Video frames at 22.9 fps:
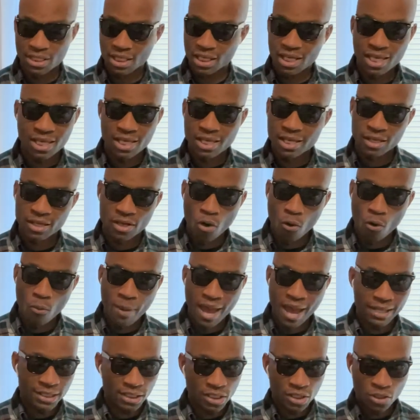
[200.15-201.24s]
he can go
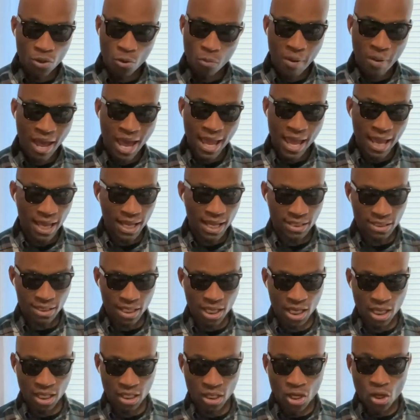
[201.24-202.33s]
back to your past
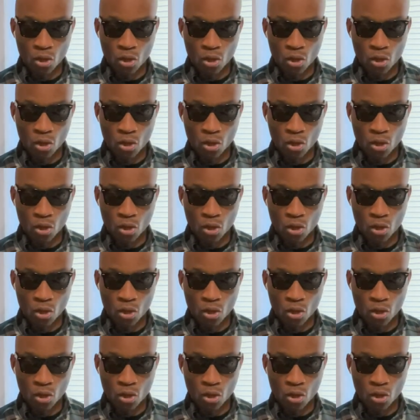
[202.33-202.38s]
and